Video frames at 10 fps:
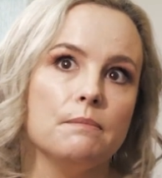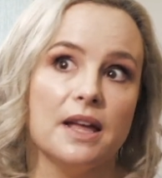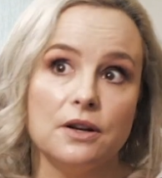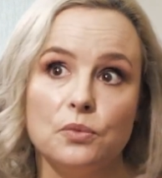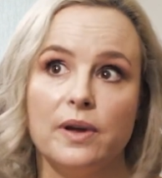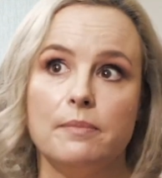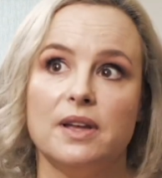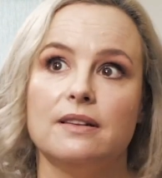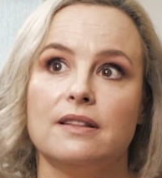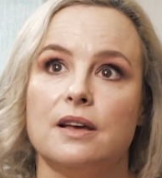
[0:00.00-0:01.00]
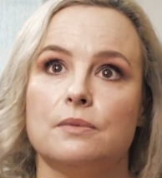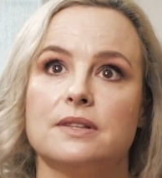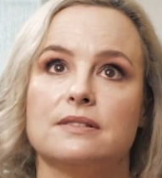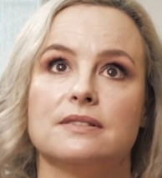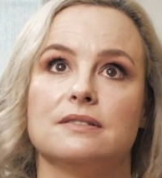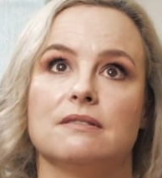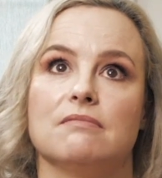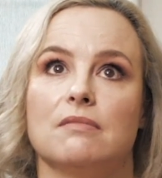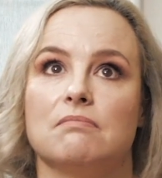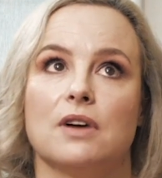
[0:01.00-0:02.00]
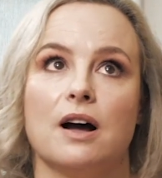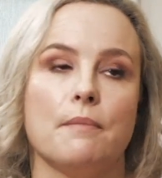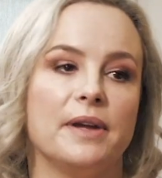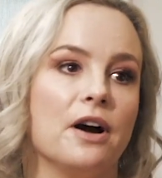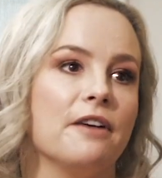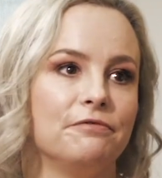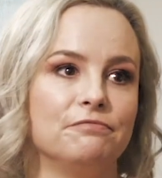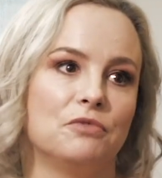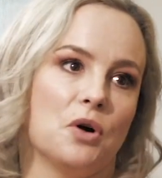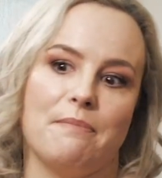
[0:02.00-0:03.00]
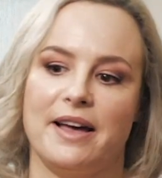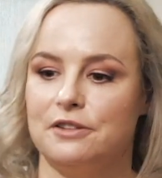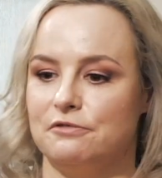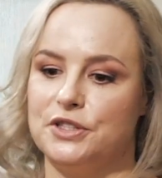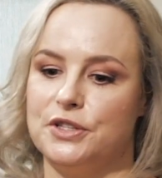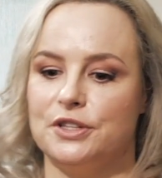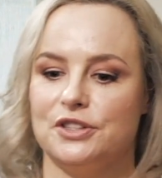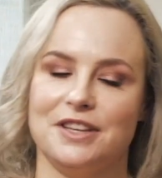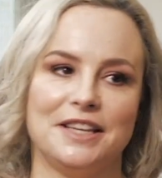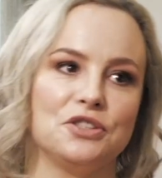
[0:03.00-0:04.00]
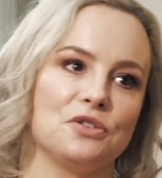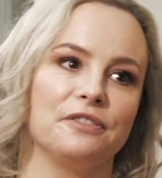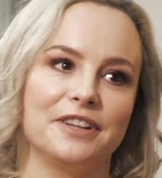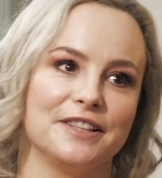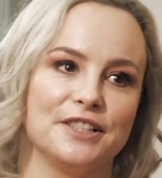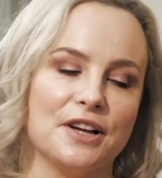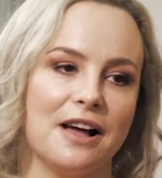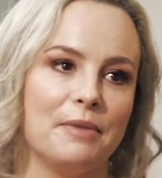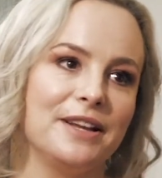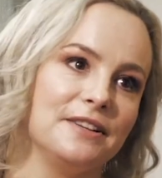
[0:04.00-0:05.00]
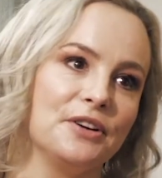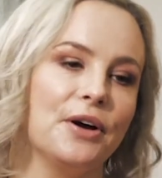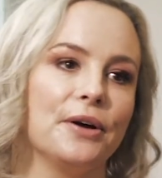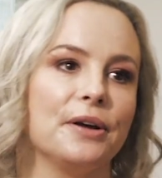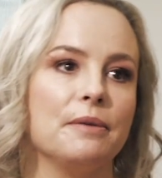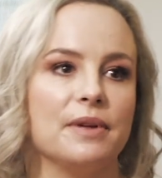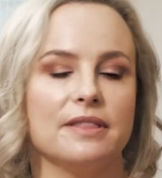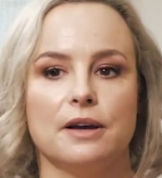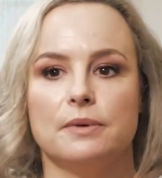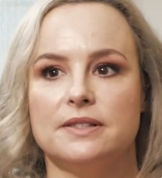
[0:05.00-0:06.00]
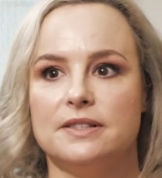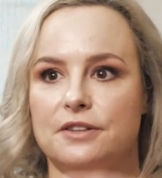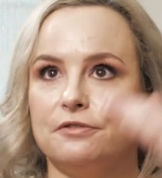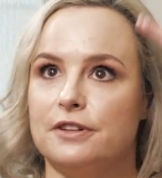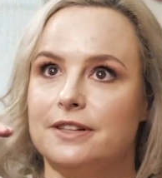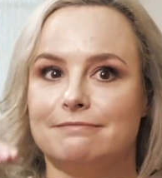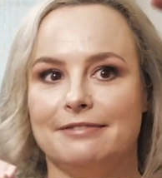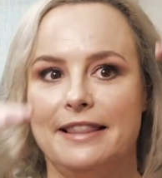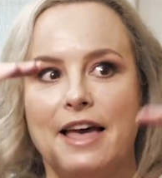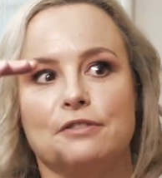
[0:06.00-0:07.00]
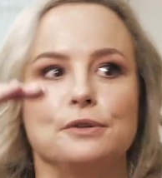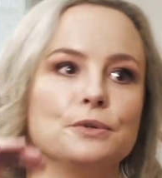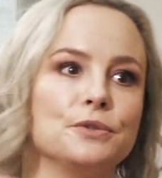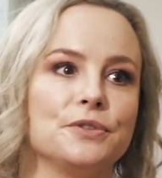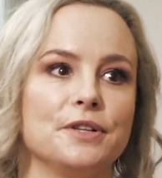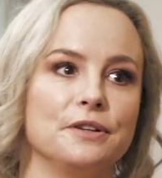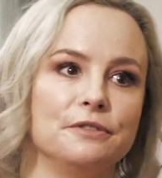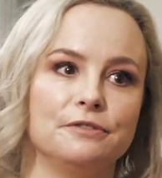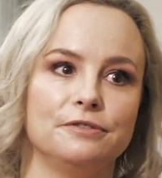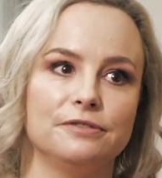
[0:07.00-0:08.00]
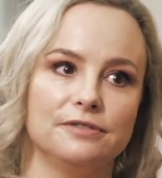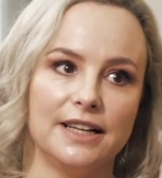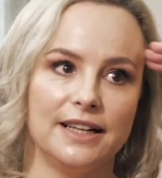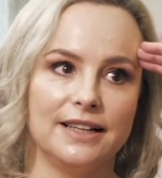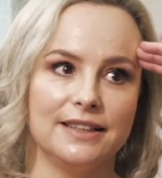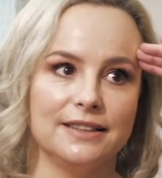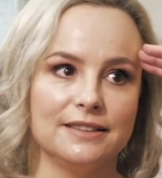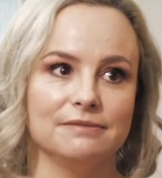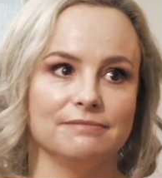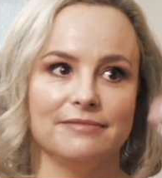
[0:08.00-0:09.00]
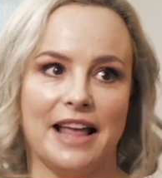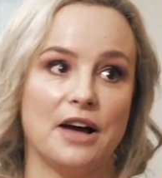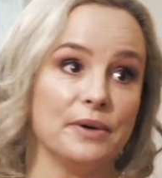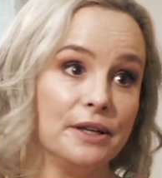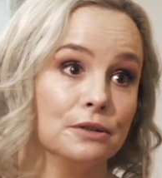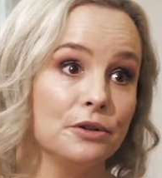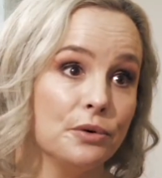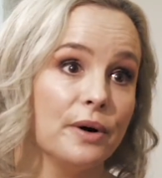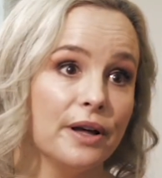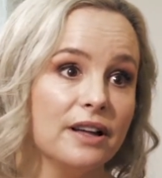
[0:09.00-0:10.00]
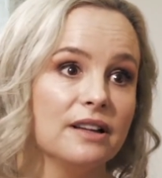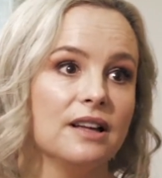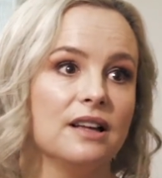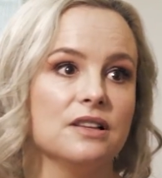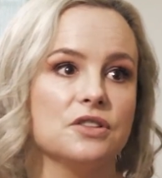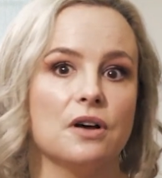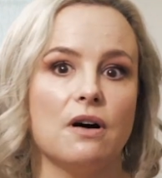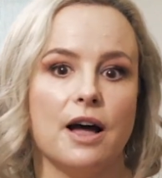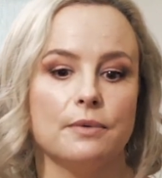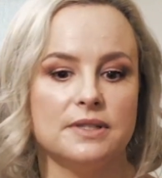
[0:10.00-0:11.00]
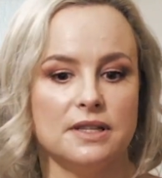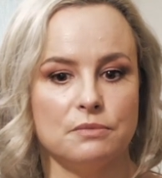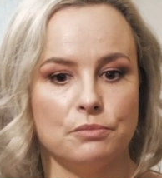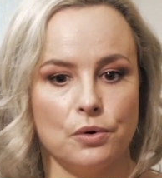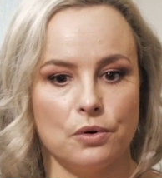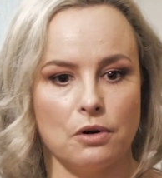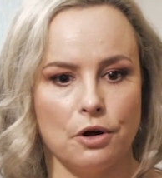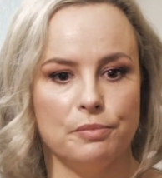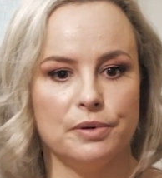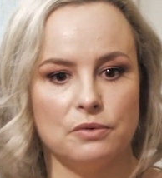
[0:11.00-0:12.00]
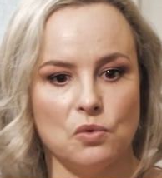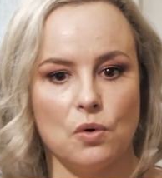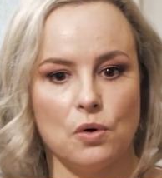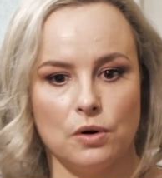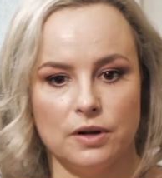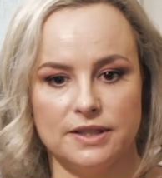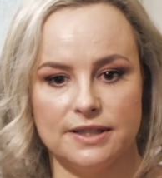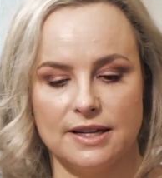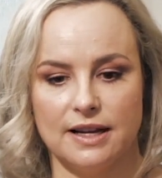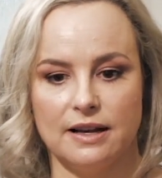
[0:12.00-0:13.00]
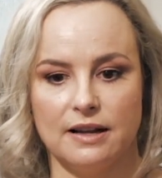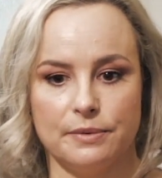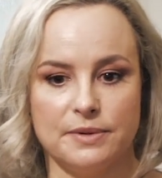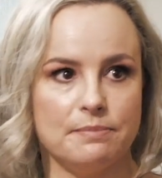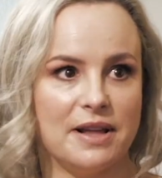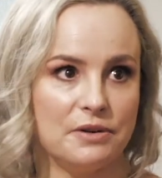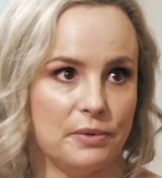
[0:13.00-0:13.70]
Men and women. There was, I've gone back and researched the history of it. At the time I didn't know, but there was different levels of how ill you were. So I was in a more open ward. There was men and